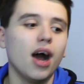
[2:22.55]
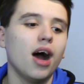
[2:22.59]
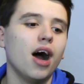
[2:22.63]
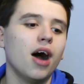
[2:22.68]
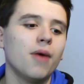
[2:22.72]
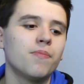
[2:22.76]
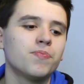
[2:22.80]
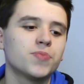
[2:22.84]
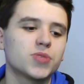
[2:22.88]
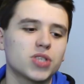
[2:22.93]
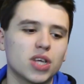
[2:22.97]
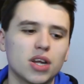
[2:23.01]

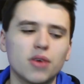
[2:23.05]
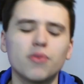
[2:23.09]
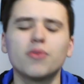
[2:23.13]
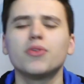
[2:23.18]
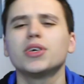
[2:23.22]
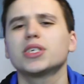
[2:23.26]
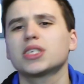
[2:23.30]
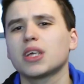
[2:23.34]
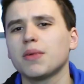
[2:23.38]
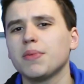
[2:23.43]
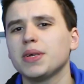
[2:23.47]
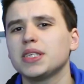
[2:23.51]
So they're
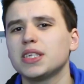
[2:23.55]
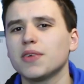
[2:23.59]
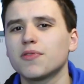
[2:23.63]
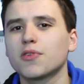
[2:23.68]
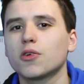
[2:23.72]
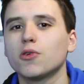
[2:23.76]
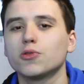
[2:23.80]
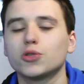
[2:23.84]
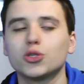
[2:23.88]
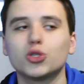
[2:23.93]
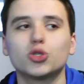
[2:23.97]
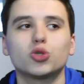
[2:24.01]
always going to be
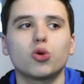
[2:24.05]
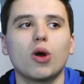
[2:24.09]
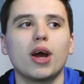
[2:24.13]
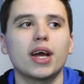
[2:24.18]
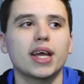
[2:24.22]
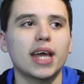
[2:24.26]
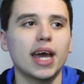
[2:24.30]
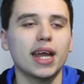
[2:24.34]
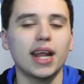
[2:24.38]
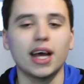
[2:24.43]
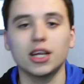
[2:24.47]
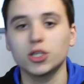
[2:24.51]
difficult to try
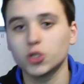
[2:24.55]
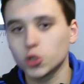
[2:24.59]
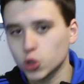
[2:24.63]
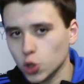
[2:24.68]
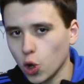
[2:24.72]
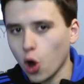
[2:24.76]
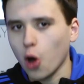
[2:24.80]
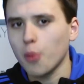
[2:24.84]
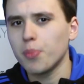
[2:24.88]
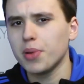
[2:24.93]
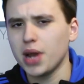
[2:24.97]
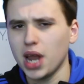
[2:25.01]
and get that
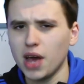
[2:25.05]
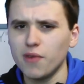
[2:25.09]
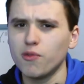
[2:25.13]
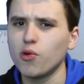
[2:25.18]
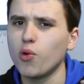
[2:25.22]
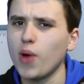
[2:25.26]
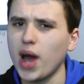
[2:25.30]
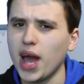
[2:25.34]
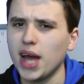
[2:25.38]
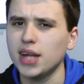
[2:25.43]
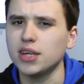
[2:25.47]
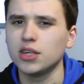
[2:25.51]
top
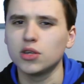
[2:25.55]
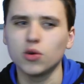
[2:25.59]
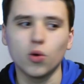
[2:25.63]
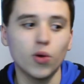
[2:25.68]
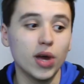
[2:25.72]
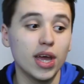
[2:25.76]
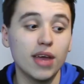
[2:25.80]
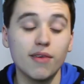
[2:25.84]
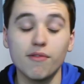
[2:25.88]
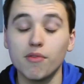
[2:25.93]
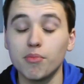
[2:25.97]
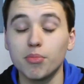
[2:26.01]
level end
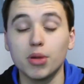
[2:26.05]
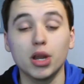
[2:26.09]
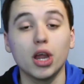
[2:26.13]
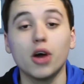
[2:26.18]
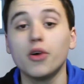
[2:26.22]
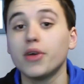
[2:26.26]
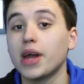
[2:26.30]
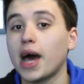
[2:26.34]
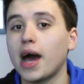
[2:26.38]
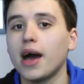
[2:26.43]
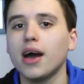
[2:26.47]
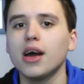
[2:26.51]
or even
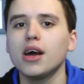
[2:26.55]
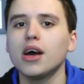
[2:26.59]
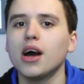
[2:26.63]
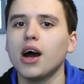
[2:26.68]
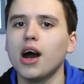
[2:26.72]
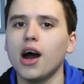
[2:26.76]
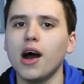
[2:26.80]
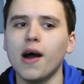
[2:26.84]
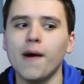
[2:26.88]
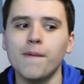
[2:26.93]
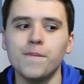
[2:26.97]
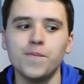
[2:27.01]
below that.
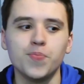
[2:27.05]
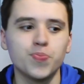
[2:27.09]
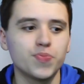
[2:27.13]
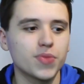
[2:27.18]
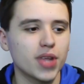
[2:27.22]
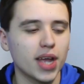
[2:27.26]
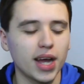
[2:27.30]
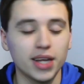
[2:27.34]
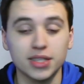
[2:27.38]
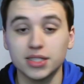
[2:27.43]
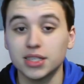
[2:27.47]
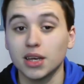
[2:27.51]
And
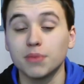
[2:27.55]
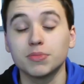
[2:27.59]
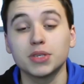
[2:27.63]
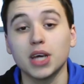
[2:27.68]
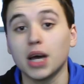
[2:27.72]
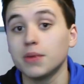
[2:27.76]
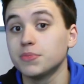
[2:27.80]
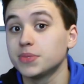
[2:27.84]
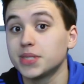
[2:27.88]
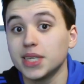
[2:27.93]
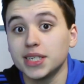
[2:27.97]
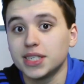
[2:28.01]

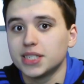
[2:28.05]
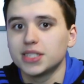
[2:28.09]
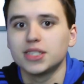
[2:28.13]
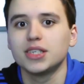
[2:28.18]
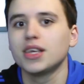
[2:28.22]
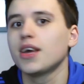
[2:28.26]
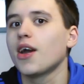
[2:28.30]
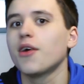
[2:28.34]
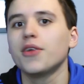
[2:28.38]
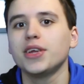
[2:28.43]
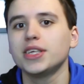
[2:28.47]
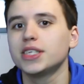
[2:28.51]
sometimes this is
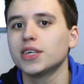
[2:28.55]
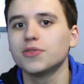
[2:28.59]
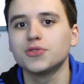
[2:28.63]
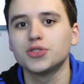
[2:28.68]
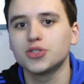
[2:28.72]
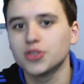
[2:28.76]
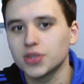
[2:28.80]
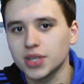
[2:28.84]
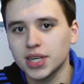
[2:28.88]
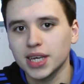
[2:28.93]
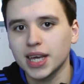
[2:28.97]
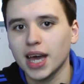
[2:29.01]
the only deals
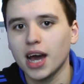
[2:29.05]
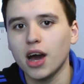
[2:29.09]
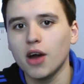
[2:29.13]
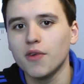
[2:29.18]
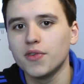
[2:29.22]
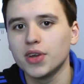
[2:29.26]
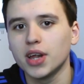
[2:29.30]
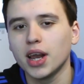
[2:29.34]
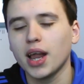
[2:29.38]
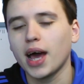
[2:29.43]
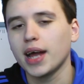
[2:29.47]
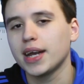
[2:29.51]
you can get
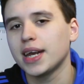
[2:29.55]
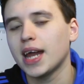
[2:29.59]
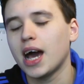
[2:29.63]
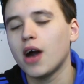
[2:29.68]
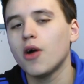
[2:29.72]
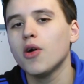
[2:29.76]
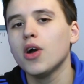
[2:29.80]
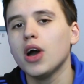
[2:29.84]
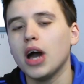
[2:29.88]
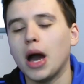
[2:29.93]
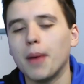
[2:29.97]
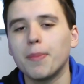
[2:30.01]
over the line.
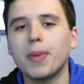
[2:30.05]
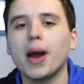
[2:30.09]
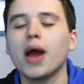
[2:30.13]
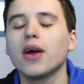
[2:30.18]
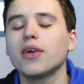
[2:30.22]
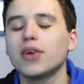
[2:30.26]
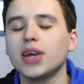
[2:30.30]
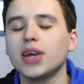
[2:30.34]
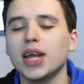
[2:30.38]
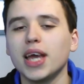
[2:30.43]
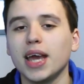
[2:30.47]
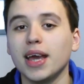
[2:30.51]
Now,
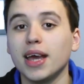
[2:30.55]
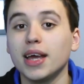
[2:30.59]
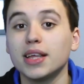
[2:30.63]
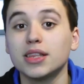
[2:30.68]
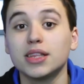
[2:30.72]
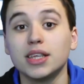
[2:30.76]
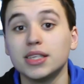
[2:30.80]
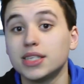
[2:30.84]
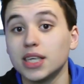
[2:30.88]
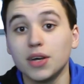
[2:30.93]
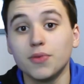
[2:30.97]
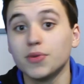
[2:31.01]
apparently,
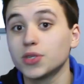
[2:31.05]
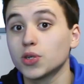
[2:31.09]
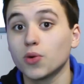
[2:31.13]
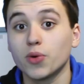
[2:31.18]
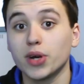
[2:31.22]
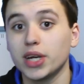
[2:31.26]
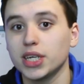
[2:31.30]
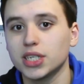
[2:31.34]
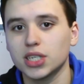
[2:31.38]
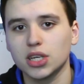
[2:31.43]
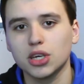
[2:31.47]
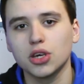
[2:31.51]
the deal was
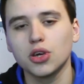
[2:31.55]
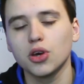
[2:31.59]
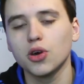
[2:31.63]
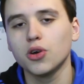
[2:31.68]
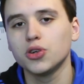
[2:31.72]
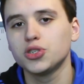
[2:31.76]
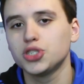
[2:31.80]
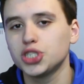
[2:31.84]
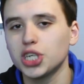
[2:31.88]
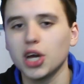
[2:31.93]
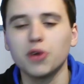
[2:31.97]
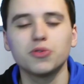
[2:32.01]
already
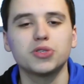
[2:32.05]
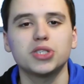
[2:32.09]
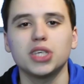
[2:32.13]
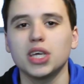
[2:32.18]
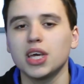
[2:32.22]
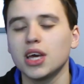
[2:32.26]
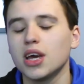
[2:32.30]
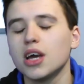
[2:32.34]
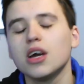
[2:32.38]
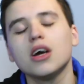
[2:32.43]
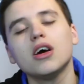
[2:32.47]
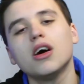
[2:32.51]
secured.
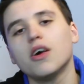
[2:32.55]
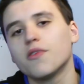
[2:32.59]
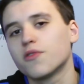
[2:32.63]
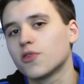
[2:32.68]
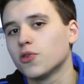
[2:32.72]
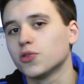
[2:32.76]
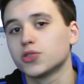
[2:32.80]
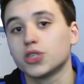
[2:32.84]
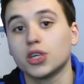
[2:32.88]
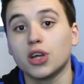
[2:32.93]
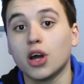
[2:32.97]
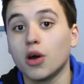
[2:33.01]
Chelsea, of
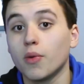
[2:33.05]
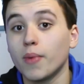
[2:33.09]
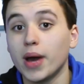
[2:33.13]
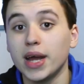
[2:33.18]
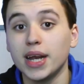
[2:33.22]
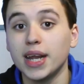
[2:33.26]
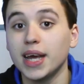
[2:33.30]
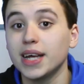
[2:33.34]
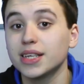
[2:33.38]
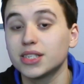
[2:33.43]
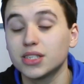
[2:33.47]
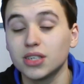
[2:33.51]
course, are nowhere
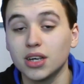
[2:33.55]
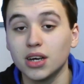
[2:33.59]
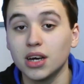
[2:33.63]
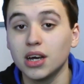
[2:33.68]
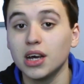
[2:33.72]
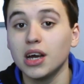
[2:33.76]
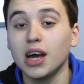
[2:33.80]
near to